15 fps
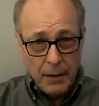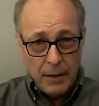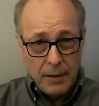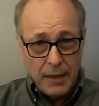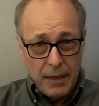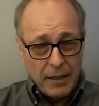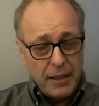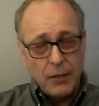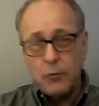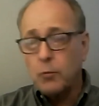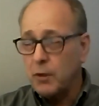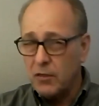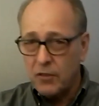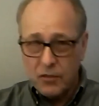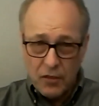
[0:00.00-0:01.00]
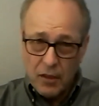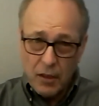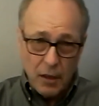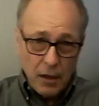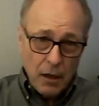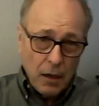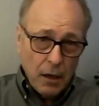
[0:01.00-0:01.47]
Now, this was
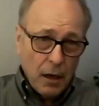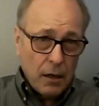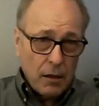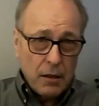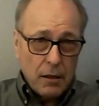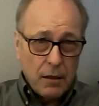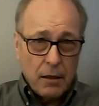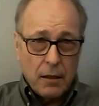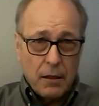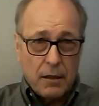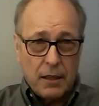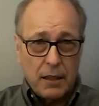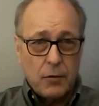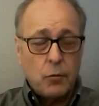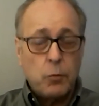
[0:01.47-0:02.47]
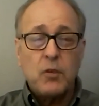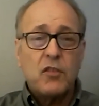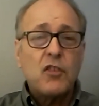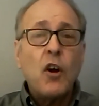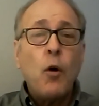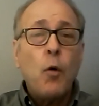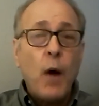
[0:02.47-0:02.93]

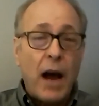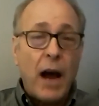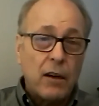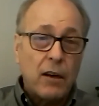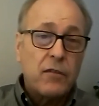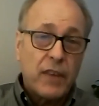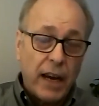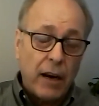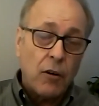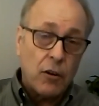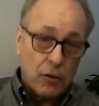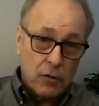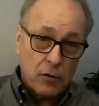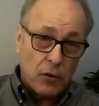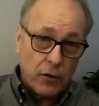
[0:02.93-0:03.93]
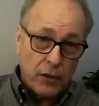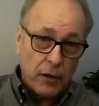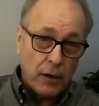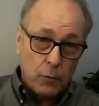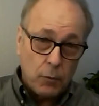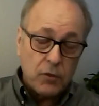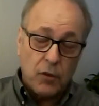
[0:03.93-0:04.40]
so out of character that
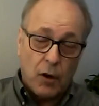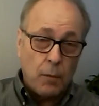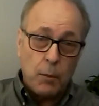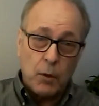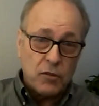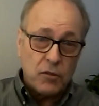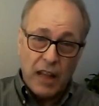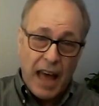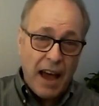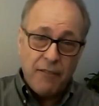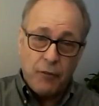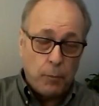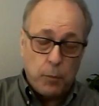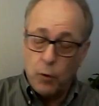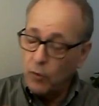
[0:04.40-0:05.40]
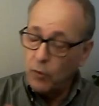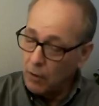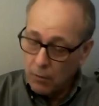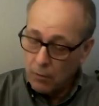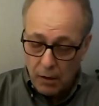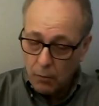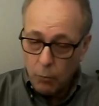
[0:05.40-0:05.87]
it was almost laughable.
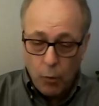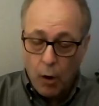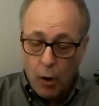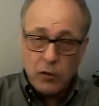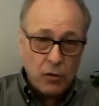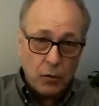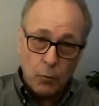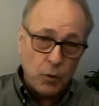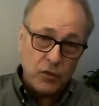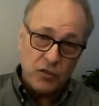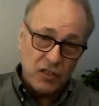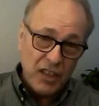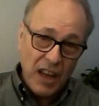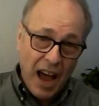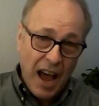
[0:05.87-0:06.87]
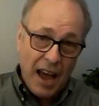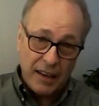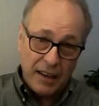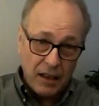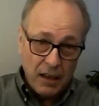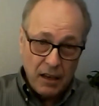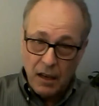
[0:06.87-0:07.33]
Walter was not
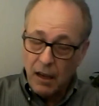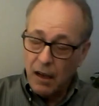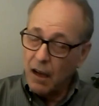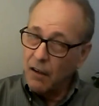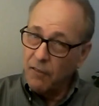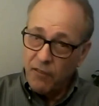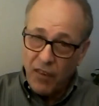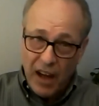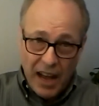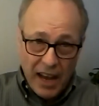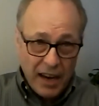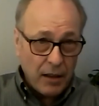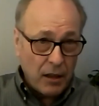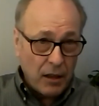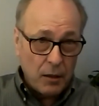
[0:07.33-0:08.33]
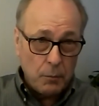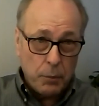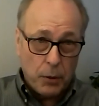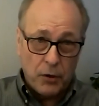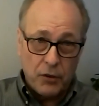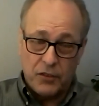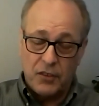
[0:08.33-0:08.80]
a violent
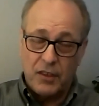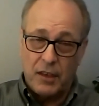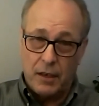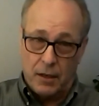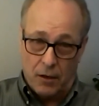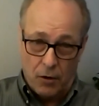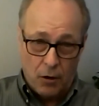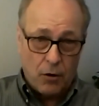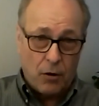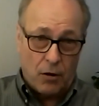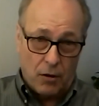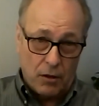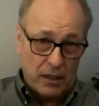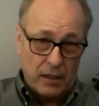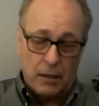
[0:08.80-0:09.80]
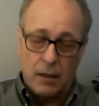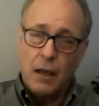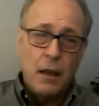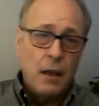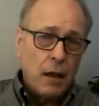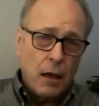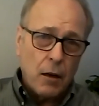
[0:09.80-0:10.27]
person at all, and
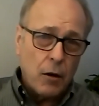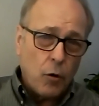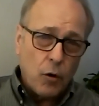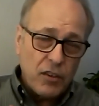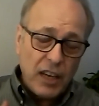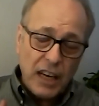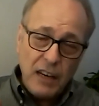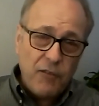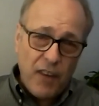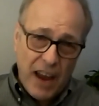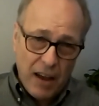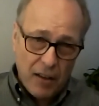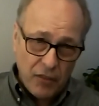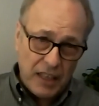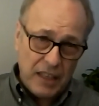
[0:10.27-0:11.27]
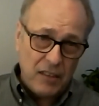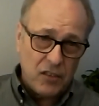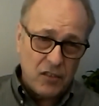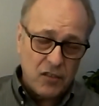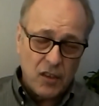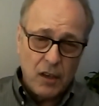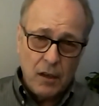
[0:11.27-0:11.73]
of course he found
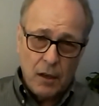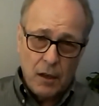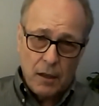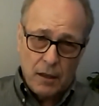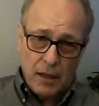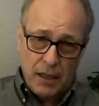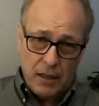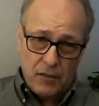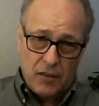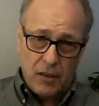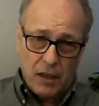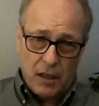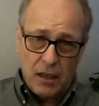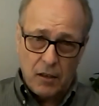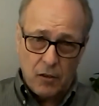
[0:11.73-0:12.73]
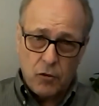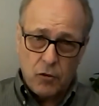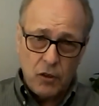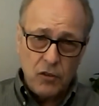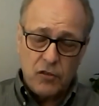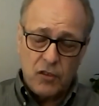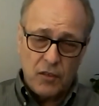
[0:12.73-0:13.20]
these
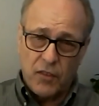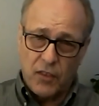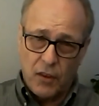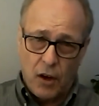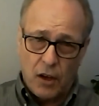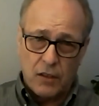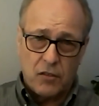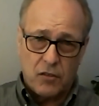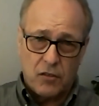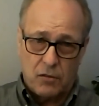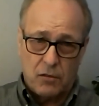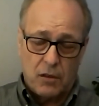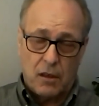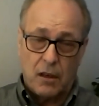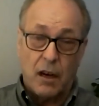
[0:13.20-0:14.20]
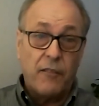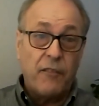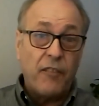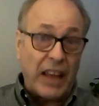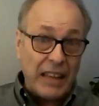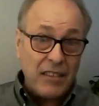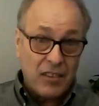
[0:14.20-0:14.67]
intrusive thoughts
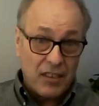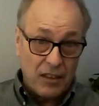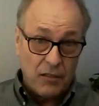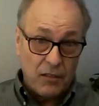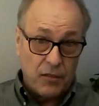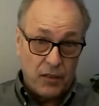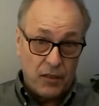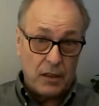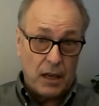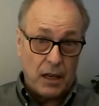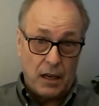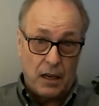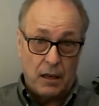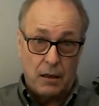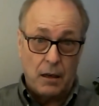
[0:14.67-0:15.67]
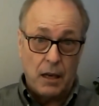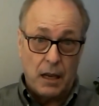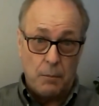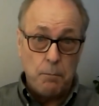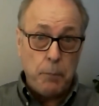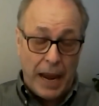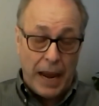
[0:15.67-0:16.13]
offensive
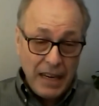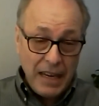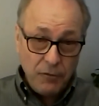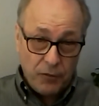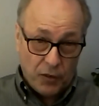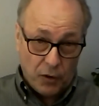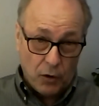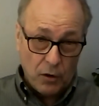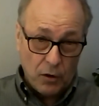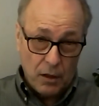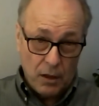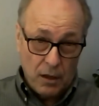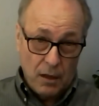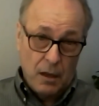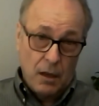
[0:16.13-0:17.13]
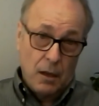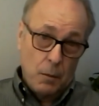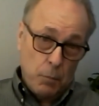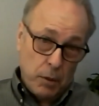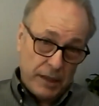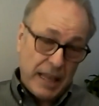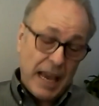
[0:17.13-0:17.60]
and painful.
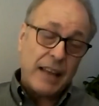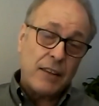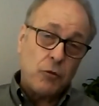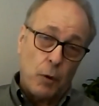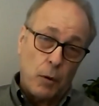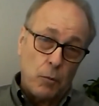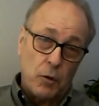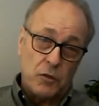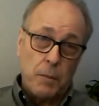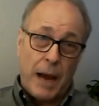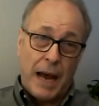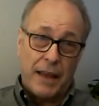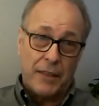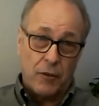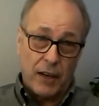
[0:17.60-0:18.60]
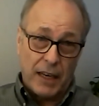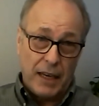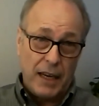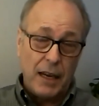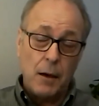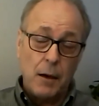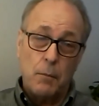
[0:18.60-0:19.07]
But that's what was bothering
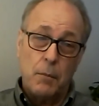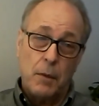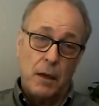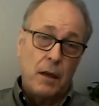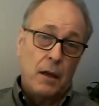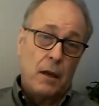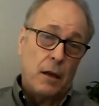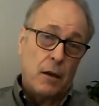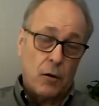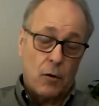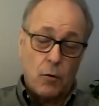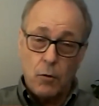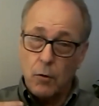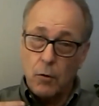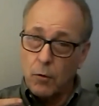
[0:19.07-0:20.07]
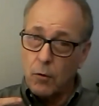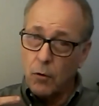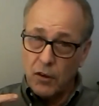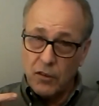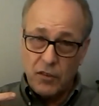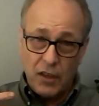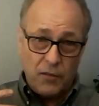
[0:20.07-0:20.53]
him. And of
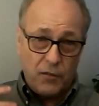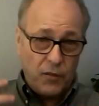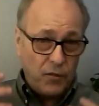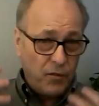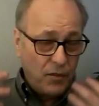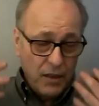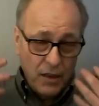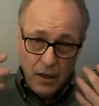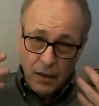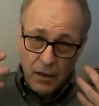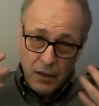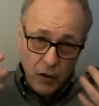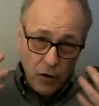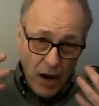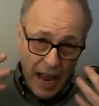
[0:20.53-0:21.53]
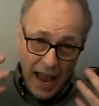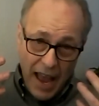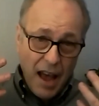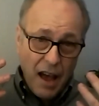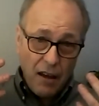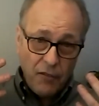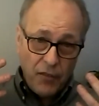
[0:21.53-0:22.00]
course, if you
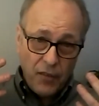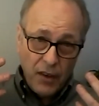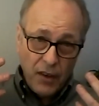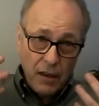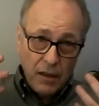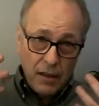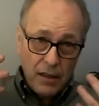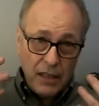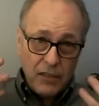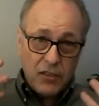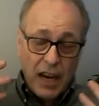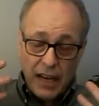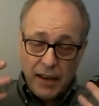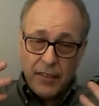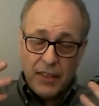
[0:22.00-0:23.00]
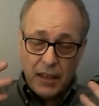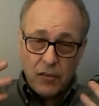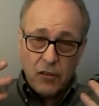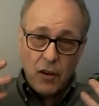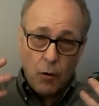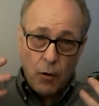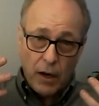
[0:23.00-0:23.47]
have these kind of things
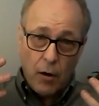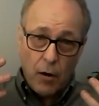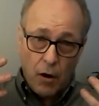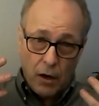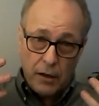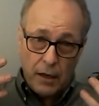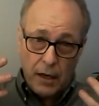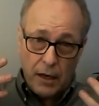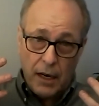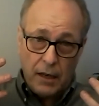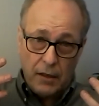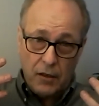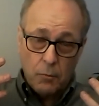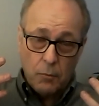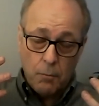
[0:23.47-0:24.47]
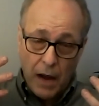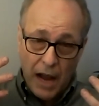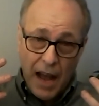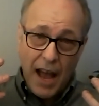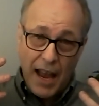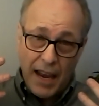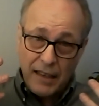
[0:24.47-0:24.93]
going on in your
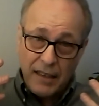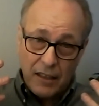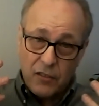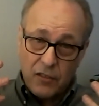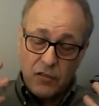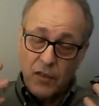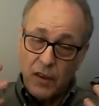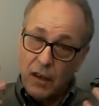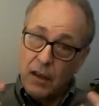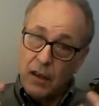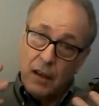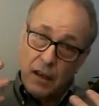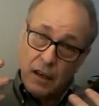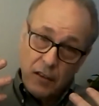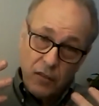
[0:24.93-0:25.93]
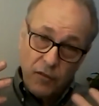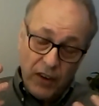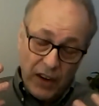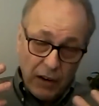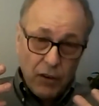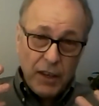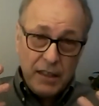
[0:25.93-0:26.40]
mind, it's
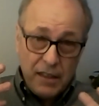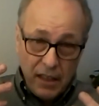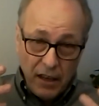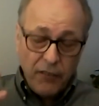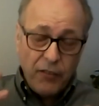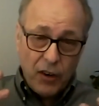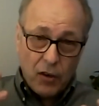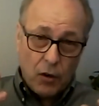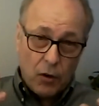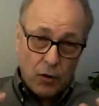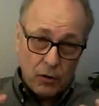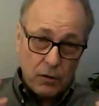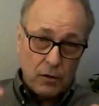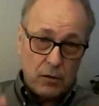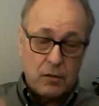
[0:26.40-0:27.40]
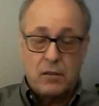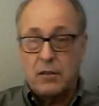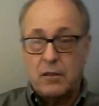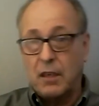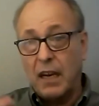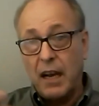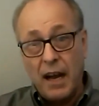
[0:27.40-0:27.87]
very difficult
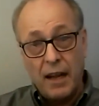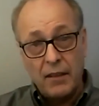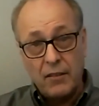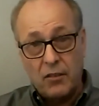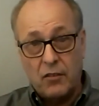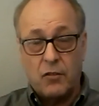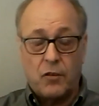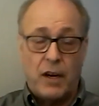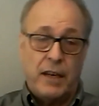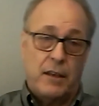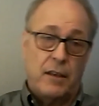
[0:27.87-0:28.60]
to concentrate